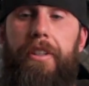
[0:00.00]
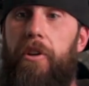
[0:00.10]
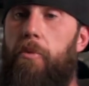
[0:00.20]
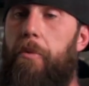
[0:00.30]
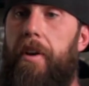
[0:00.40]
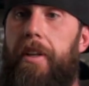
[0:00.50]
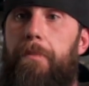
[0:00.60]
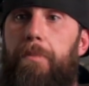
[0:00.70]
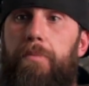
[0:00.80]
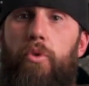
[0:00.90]
You know, we want to
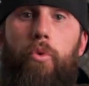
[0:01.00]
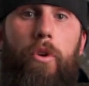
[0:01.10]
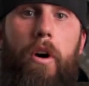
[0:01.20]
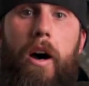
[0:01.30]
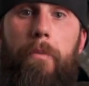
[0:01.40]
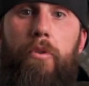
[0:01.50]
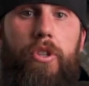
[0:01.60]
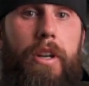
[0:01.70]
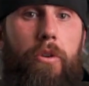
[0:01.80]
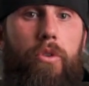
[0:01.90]
keep
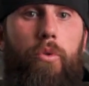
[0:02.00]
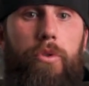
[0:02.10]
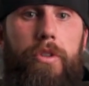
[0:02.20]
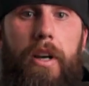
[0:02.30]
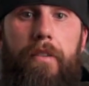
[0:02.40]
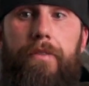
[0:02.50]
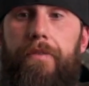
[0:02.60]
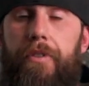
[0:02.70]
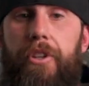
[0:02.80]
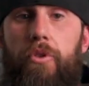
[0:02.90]
pushing out cool
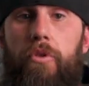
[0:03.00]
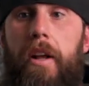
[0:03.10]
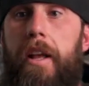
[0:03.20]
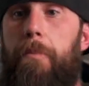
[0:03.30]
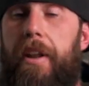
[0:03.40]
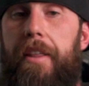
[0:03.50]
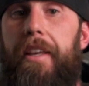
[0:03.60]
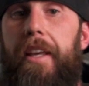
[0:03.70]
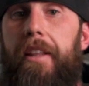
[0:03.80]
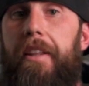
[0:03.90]
stuff for you, but at
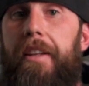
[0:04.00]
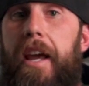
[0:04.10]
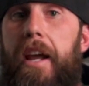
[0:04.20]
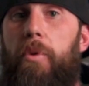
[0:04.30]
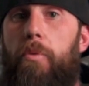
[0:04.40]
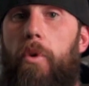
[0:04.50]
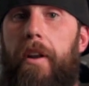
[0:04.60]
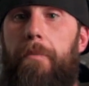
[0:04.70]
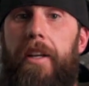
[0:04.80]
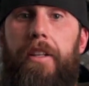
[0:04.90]
the end of the day, we
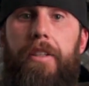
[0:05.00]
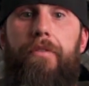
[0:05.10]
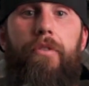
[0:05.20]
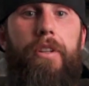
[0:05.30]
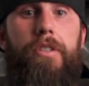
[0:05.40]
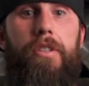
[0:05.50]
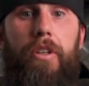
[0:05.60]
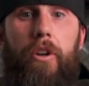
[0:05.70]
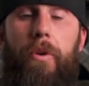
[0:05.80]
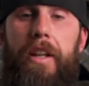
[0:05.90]
want to make a difference,
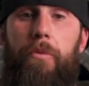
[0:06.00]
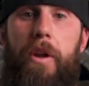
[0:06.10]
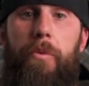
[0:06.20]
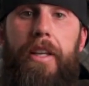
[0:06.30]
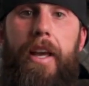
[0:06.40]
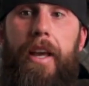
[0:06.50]
you know, any way we